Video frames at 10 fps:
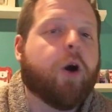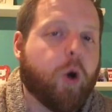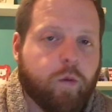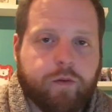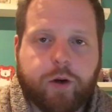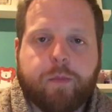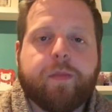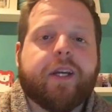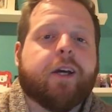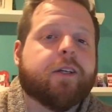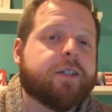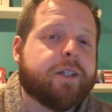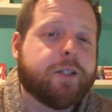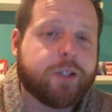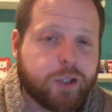over because
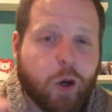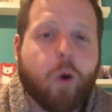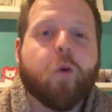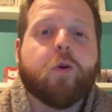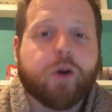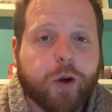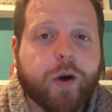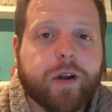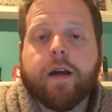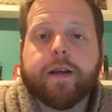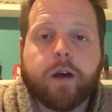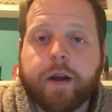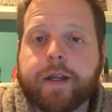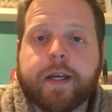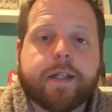it's so good.
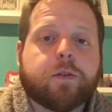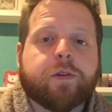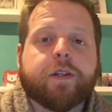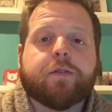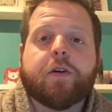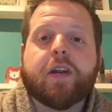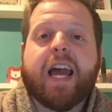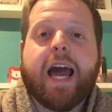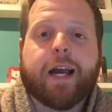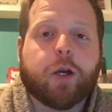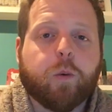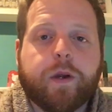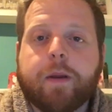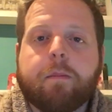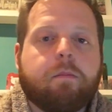Cudi hits with this very
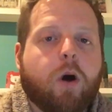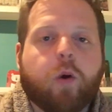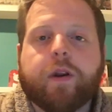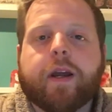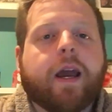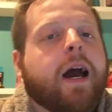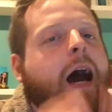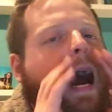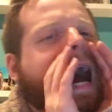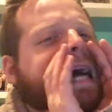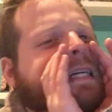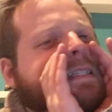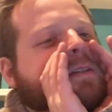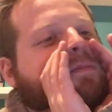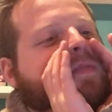echoey, moaning, I
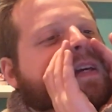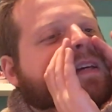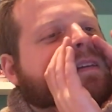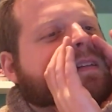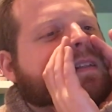can still feel the